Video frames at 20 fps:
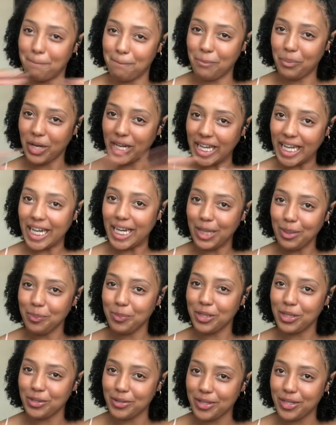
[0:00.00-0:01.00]
break it
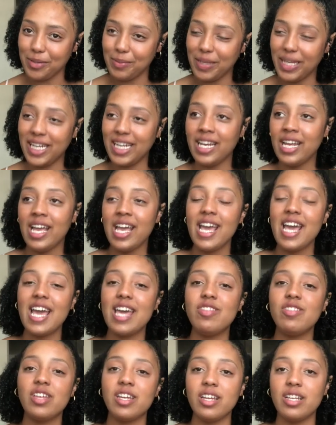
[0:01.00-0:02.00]
up, you know what I mean?
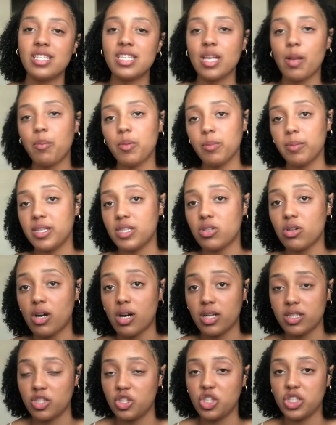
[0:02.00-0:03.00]
And then supplemental
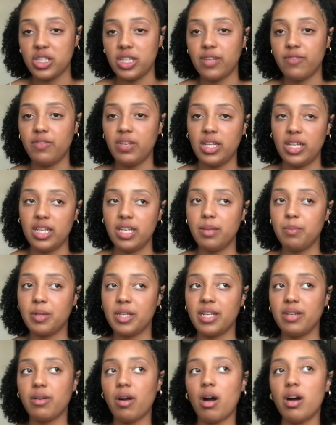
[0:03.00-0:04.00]
oxygen if needed,
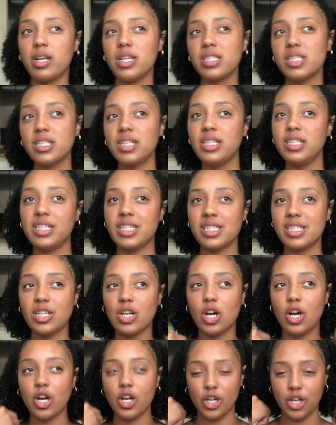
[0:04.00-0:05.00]
but it doesn't
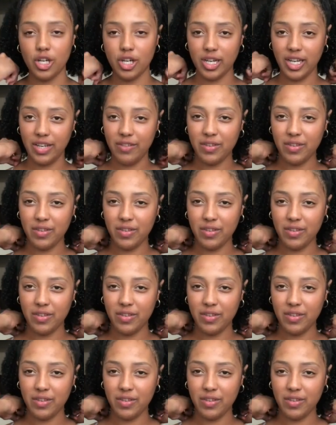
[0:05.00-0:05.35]
hurt.